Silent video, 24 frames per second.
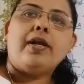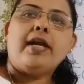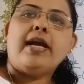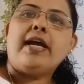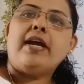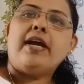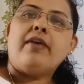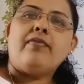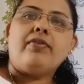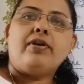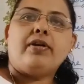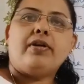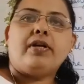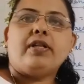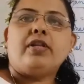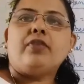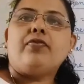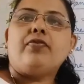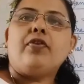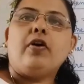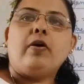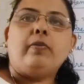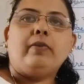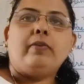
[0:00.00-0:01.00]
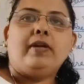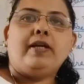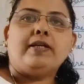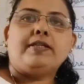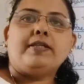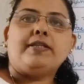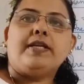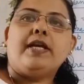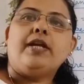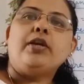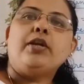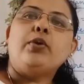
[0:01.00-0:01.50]
I have written the formulas
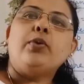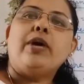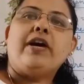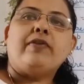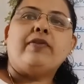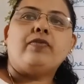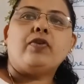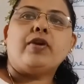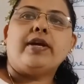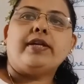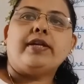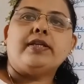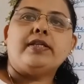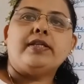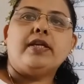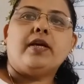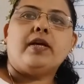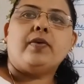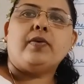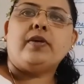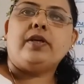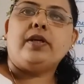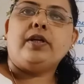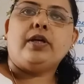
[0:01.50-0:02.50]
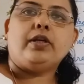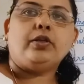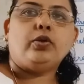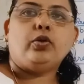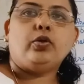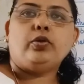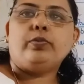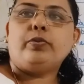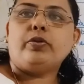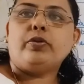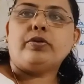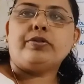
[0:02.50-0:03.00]
here. You have to write it down in your
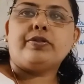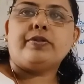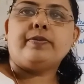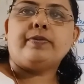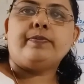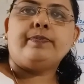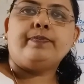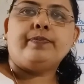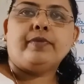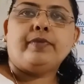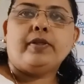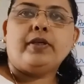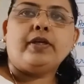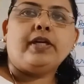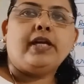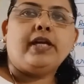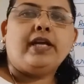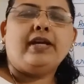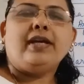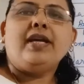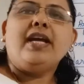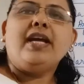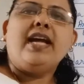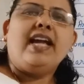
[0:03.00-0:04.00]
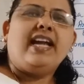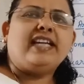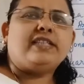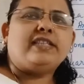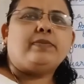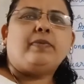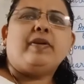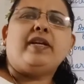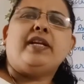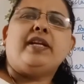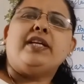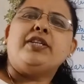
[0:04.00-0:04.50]
notebooks. Okay,
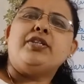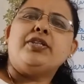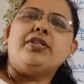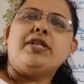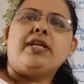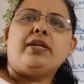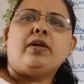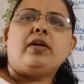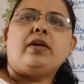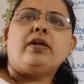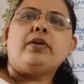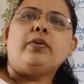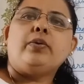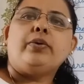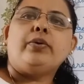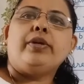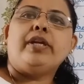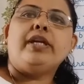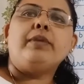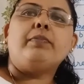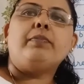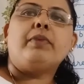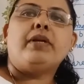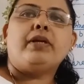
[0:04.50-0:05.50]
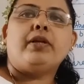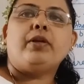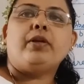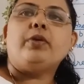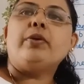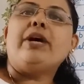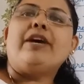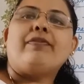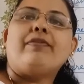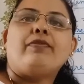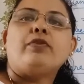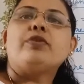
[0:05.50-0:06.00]
explanation and all no need, but you
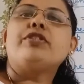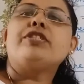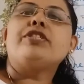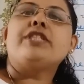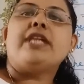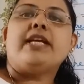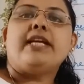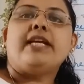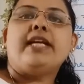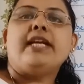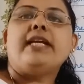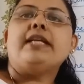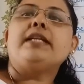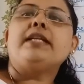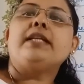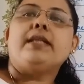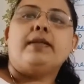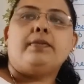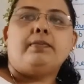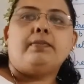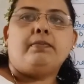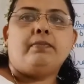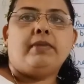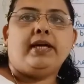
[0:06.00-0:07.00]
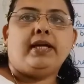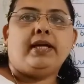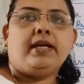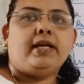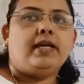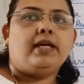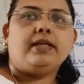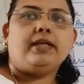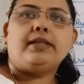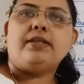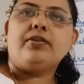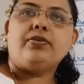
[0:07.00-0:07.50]
have to study it by
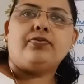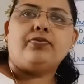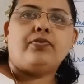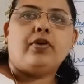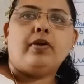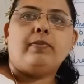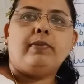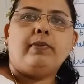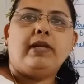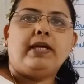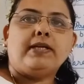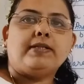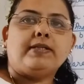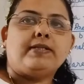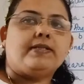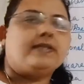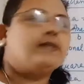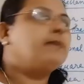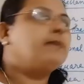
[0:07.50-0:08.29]
heart, these formulas.